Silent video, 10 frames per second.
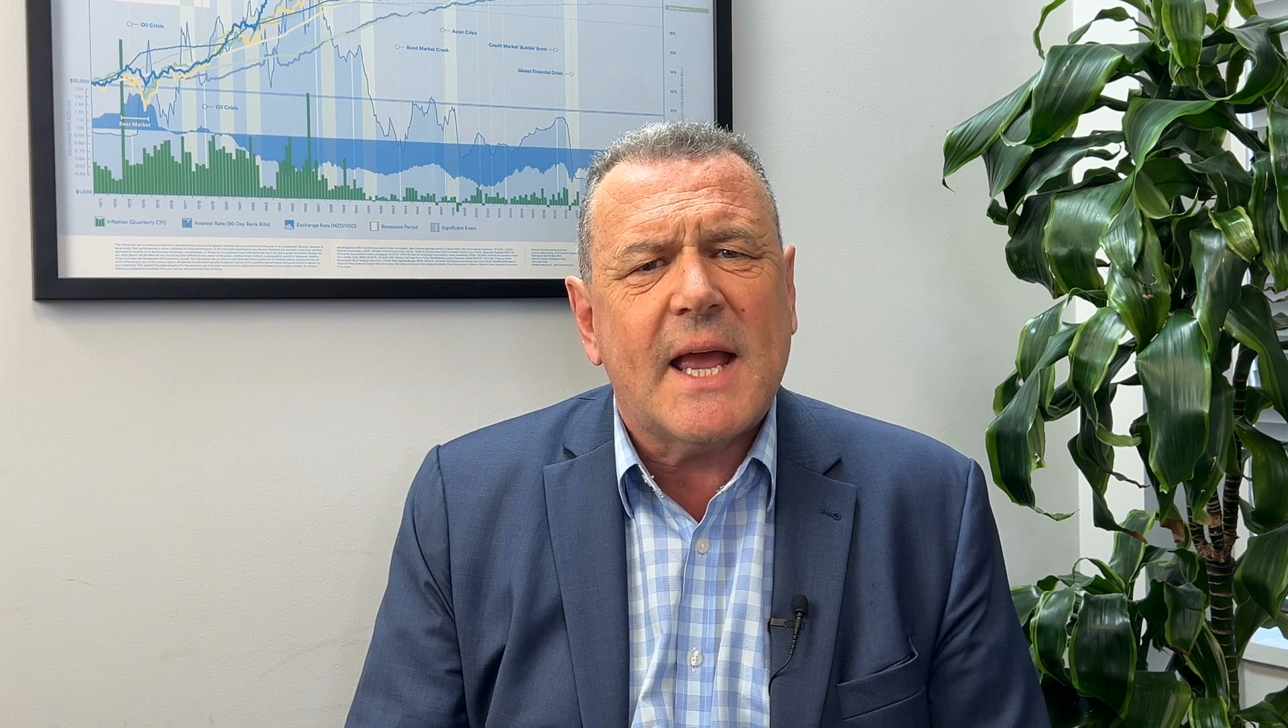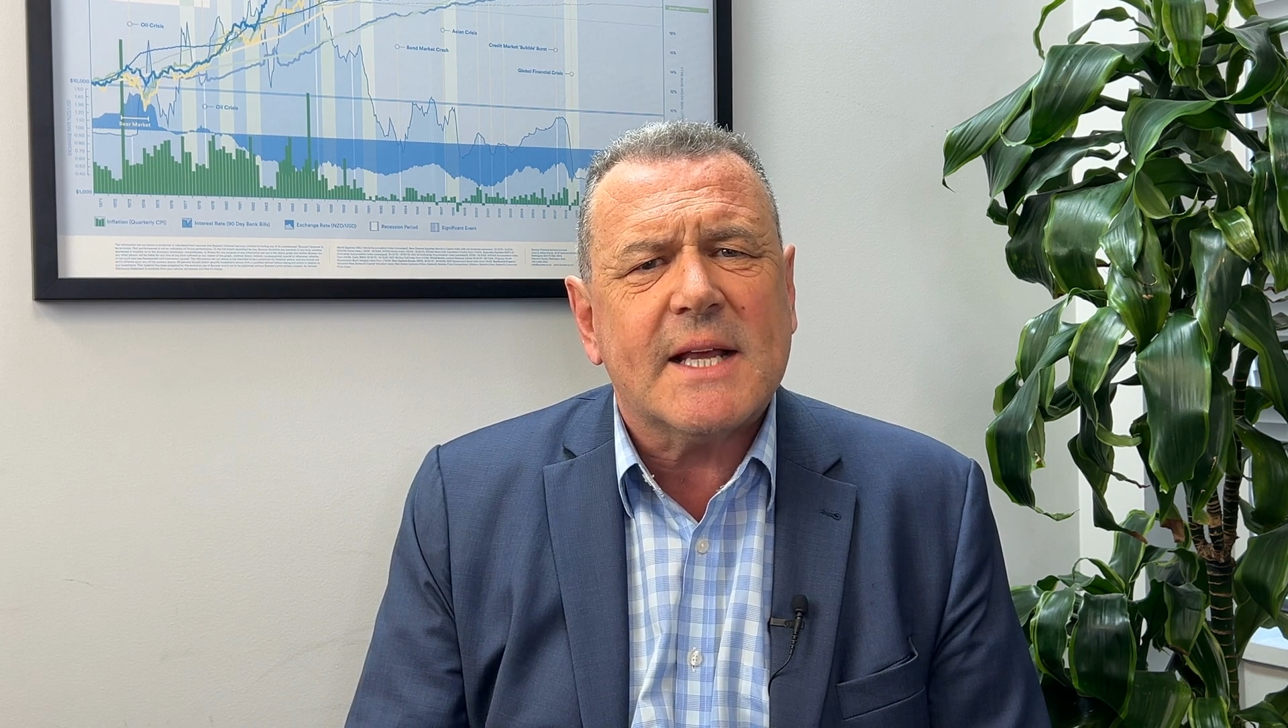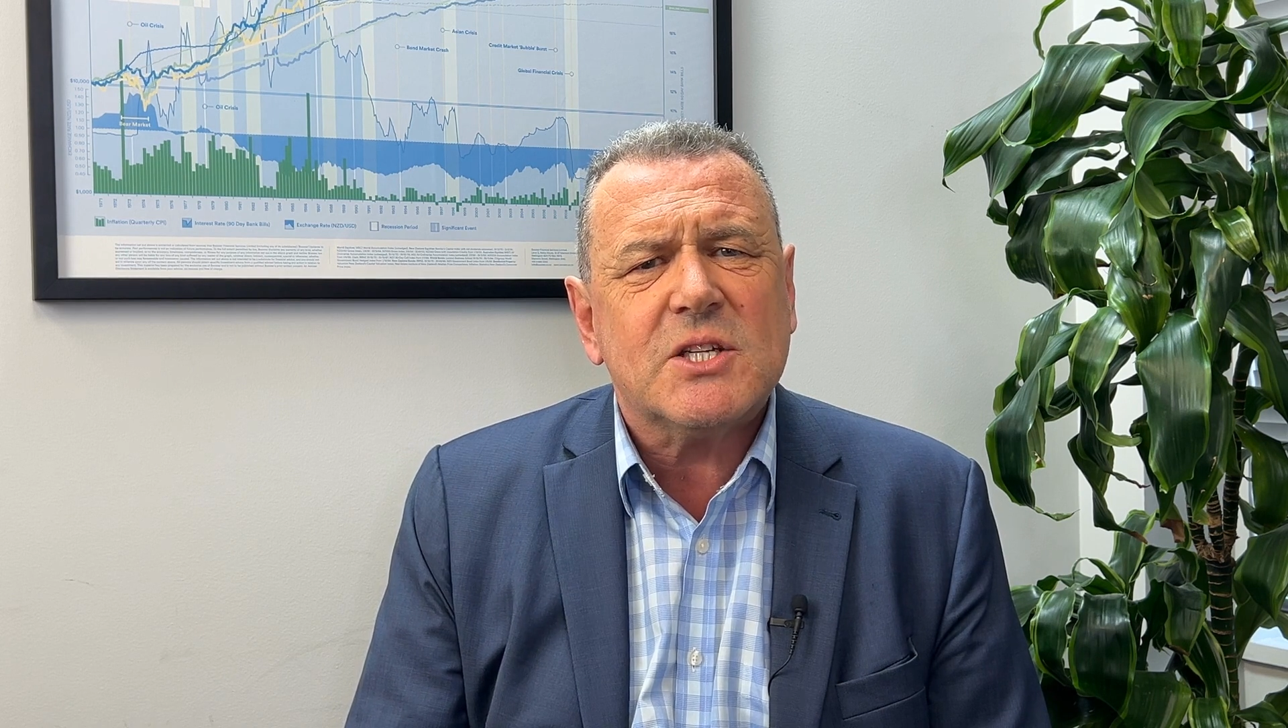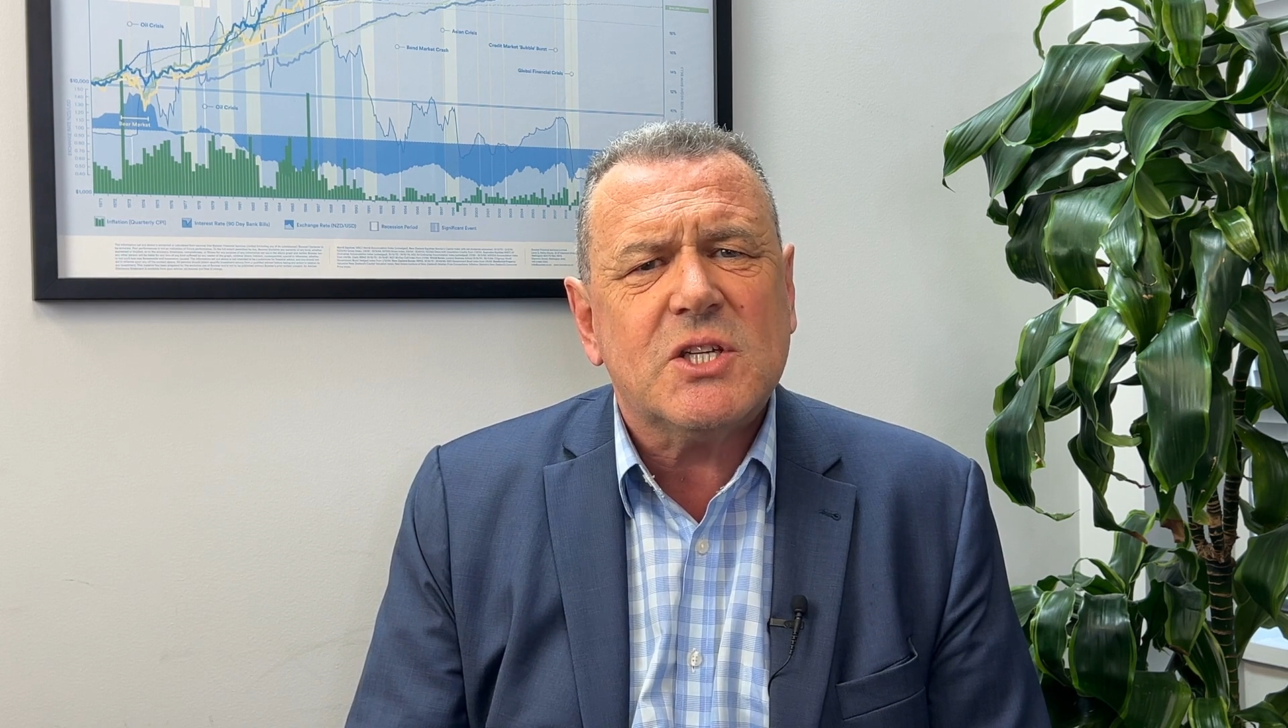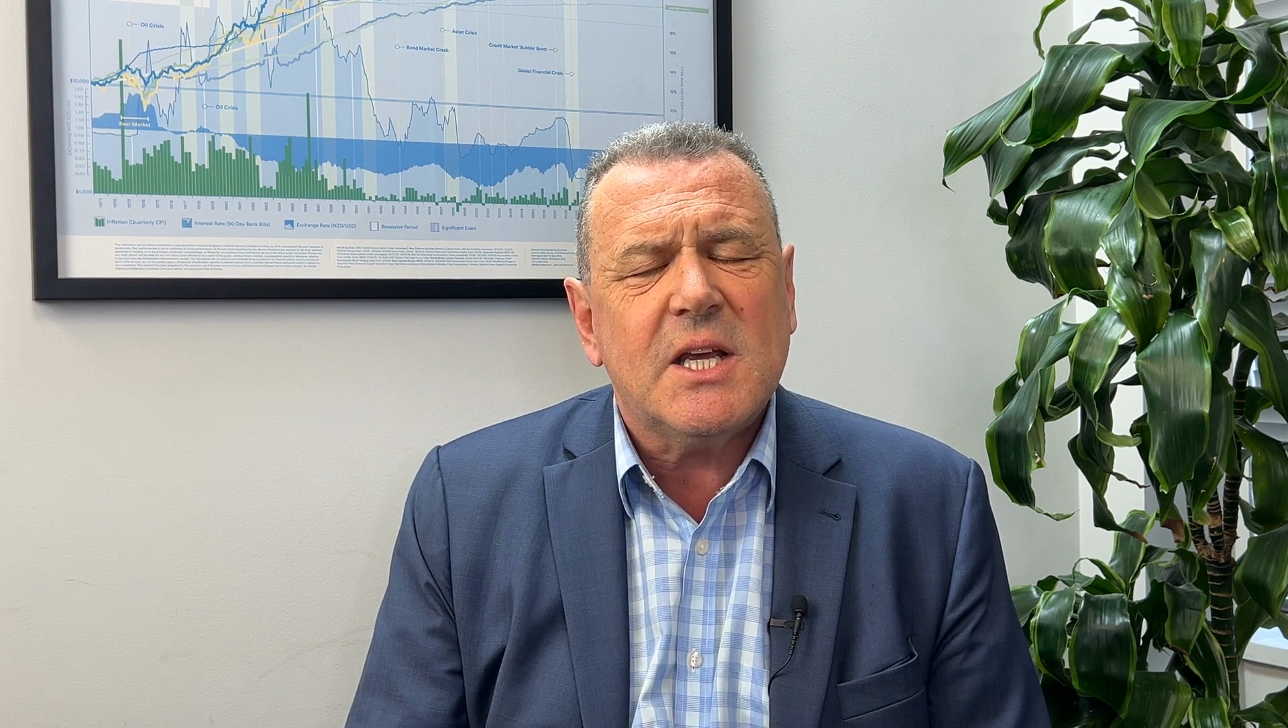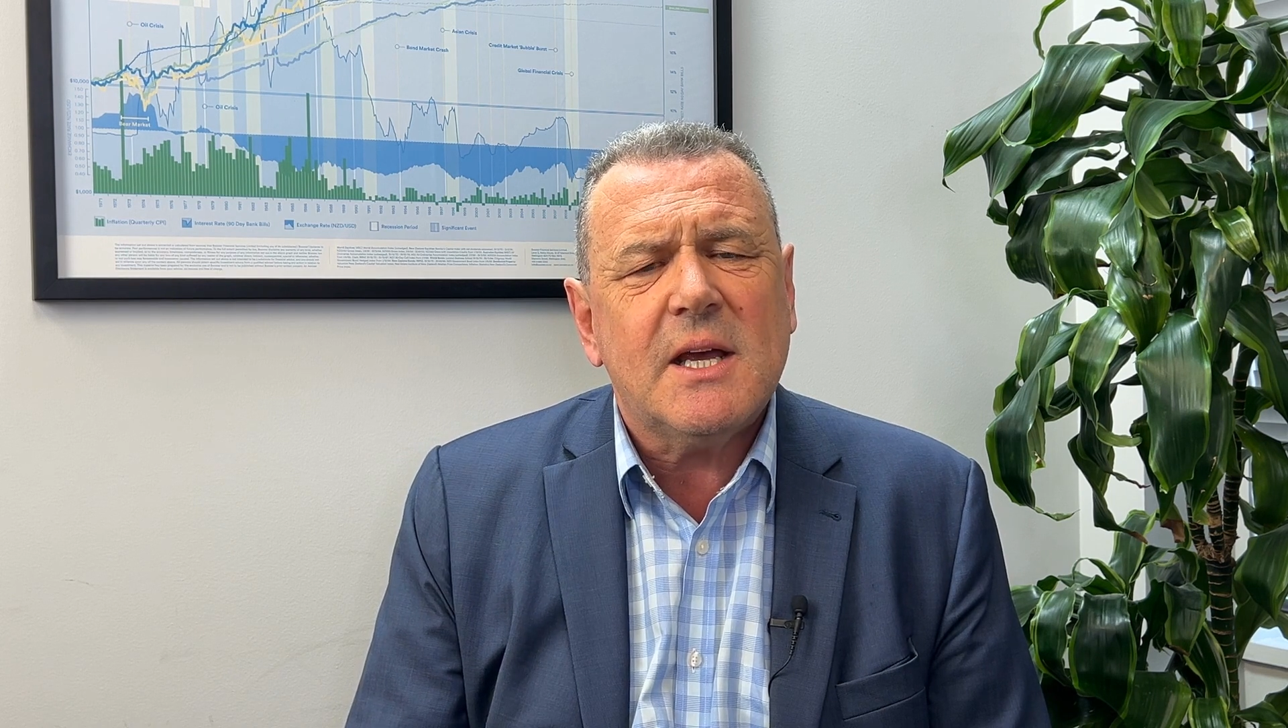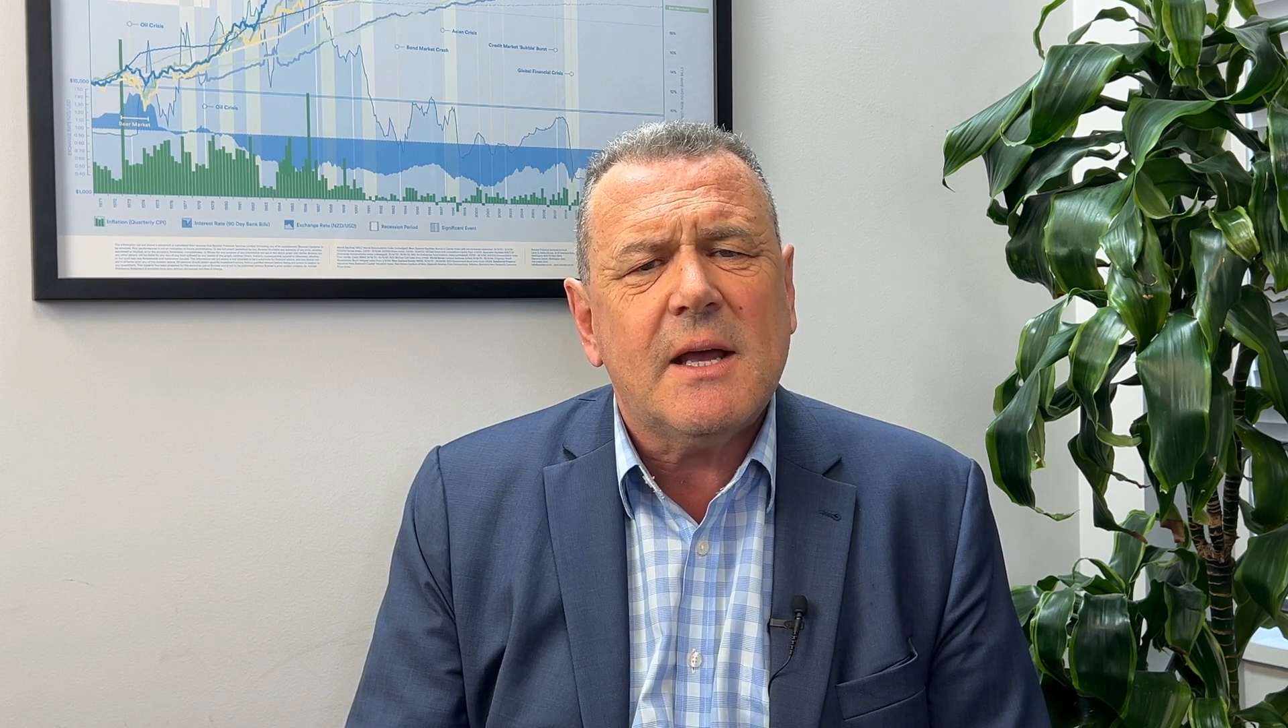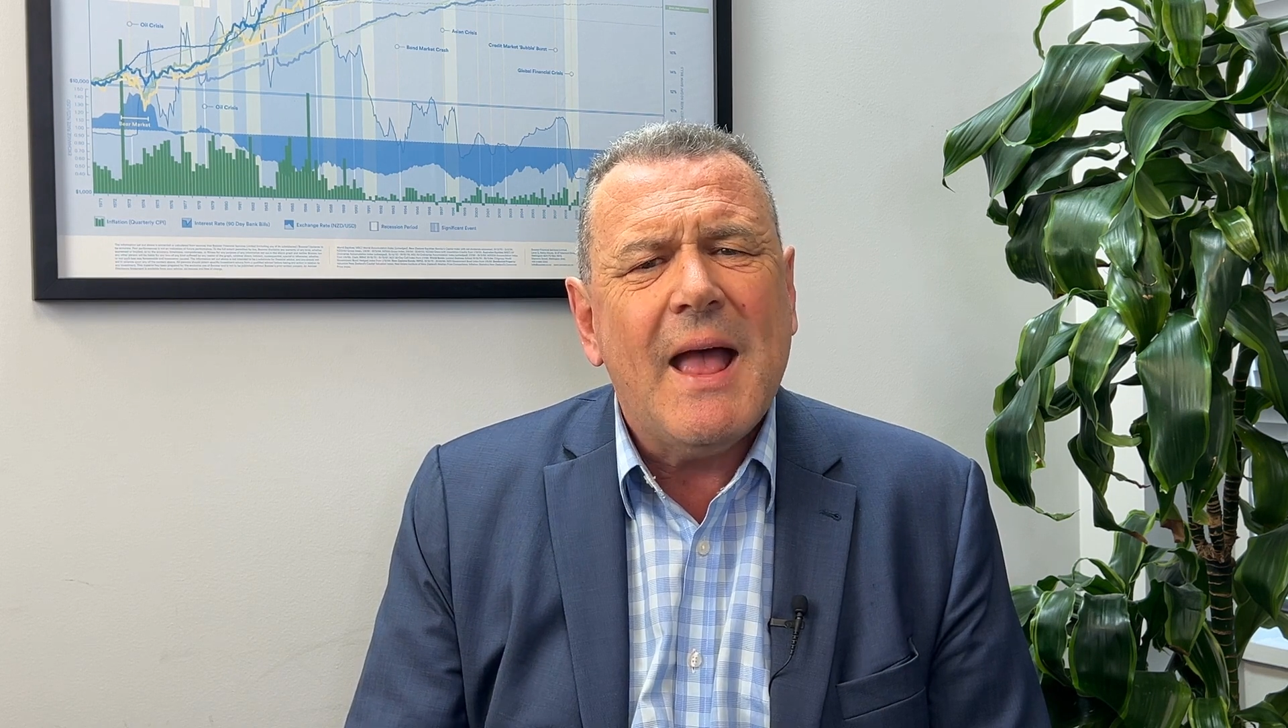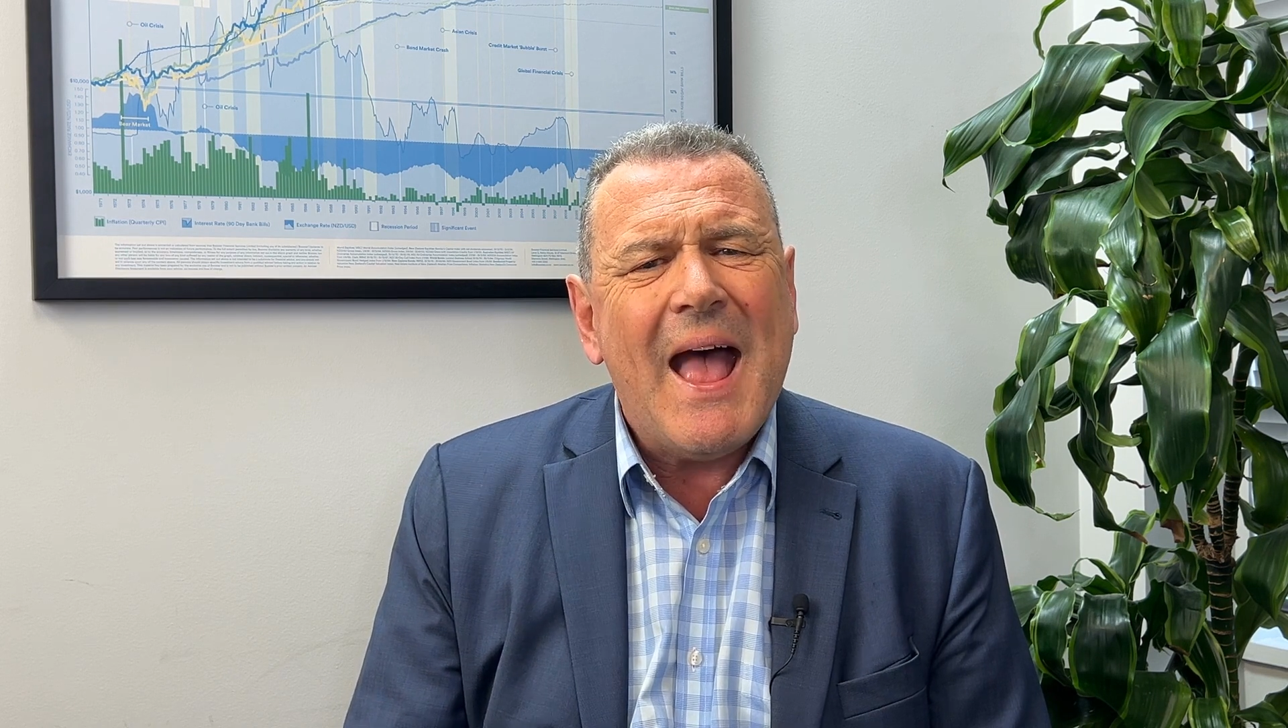next year,